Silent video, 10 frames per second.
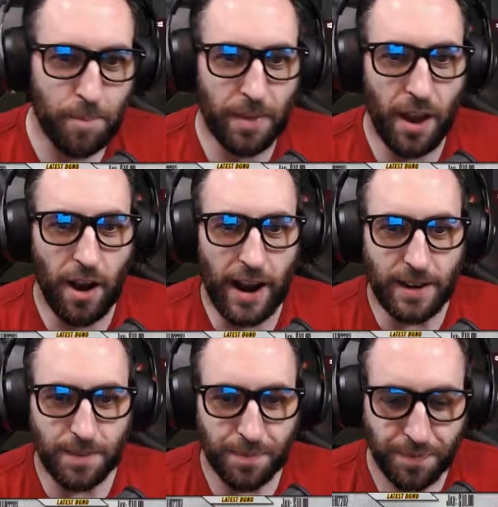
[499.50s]
All right.
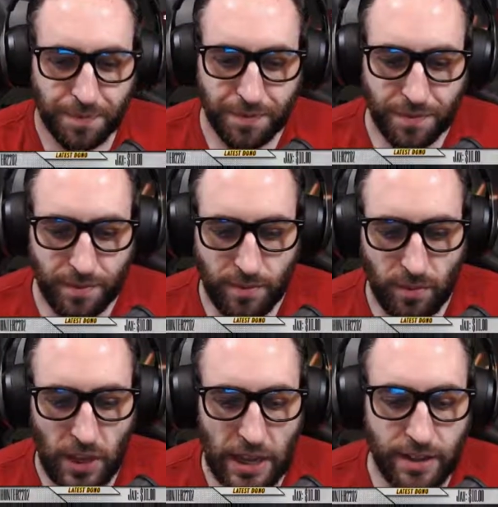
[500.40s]

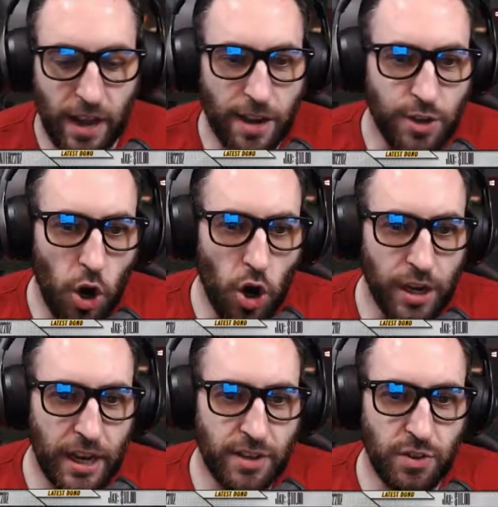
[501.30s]
Dr.
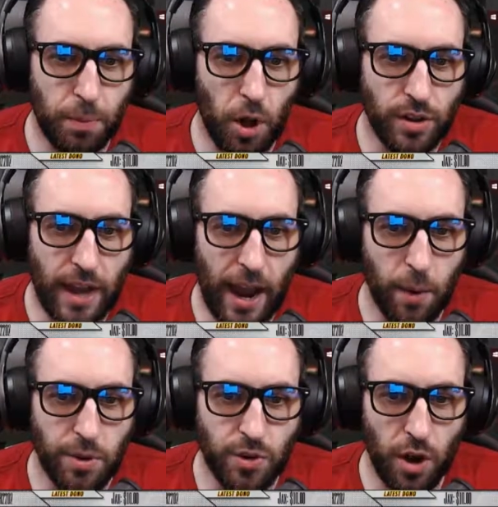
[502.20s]
Harkin is the bald guy
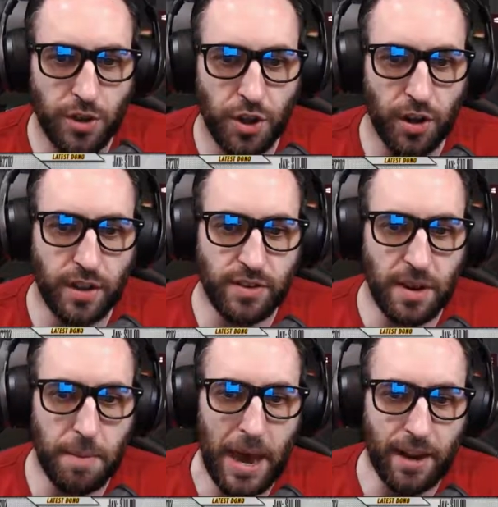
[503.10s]
we saw during the
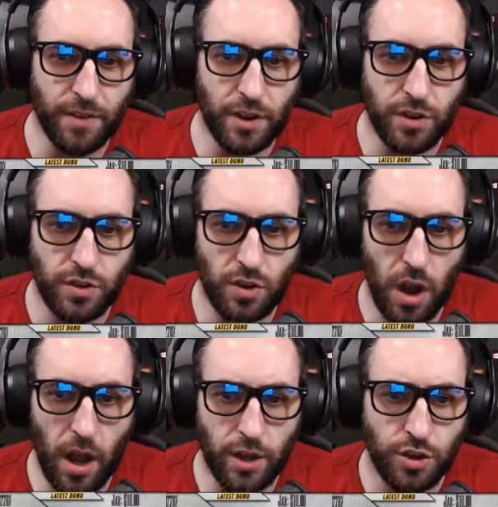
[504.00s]
cinematic of
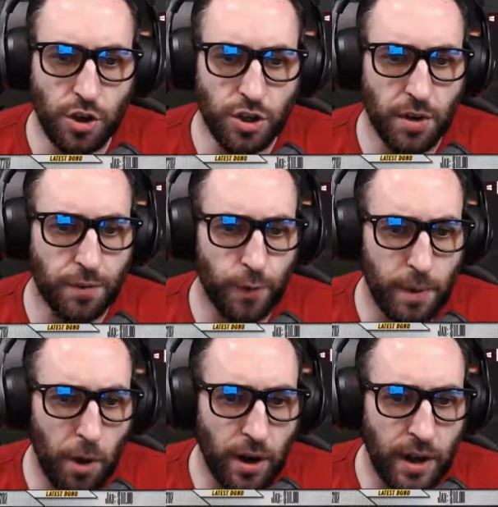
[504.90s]
the destruction of
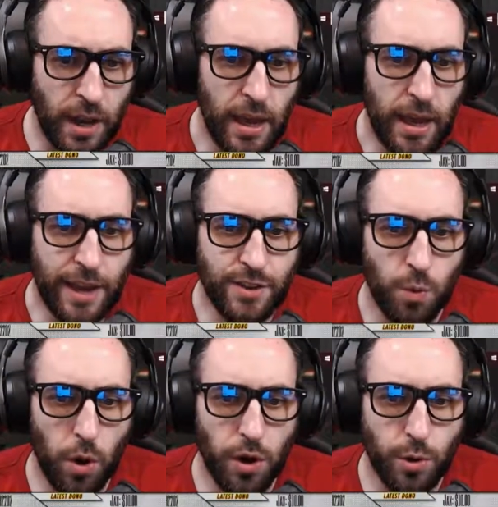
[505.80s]
Freemark. He's the
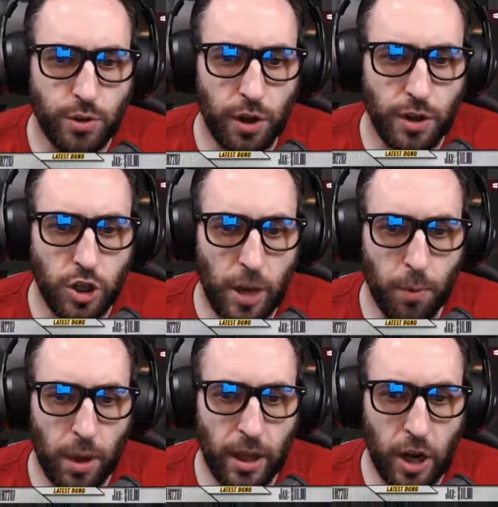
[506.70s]
one who turned the Shaper
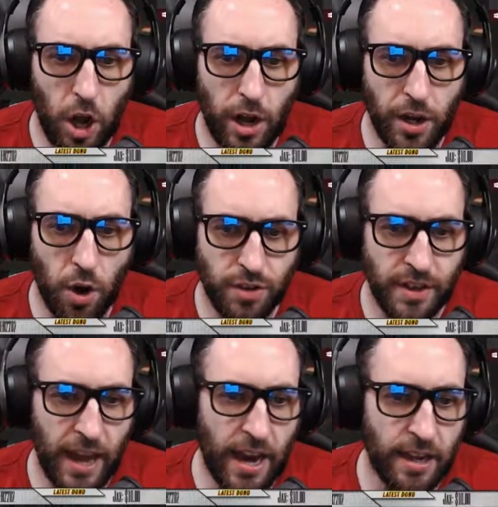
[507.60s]
Relic on and caused a
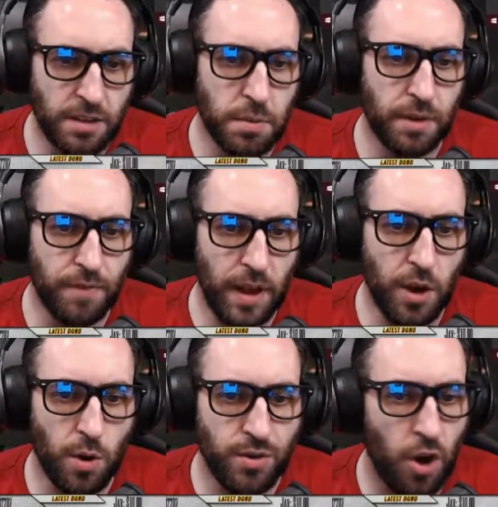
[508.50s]
cataclysmic event
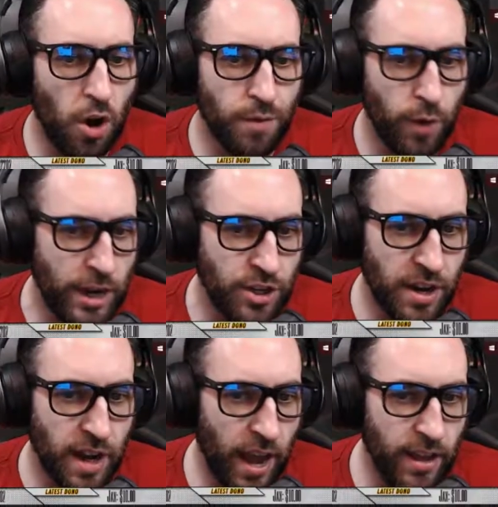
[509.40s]
known as the Heart of Rage that
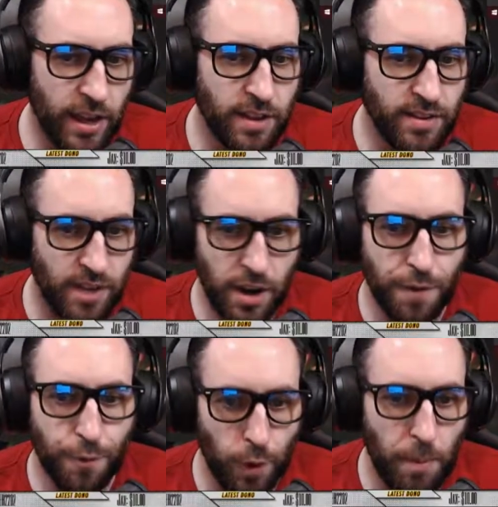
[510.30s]
annihilated the city
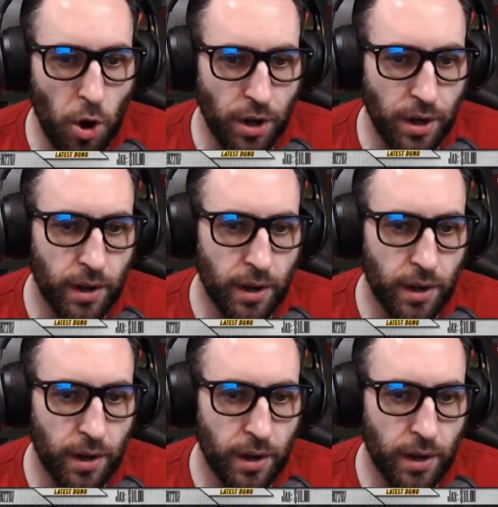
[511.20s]
of Freemark.